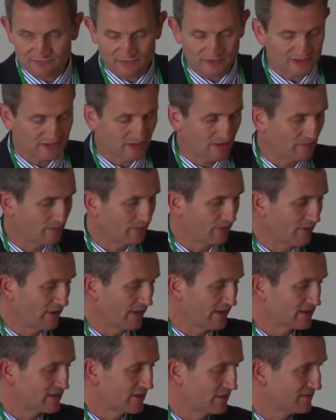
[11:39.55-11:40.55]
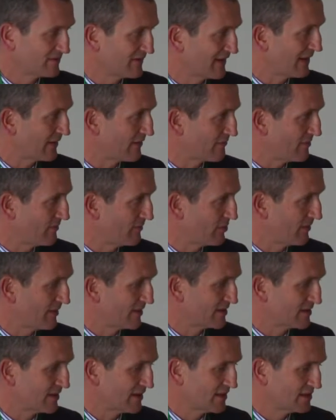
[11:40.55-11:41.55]
for example, in terms of how they're
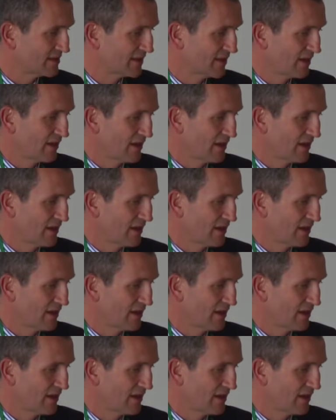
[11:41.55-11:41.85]
implemented.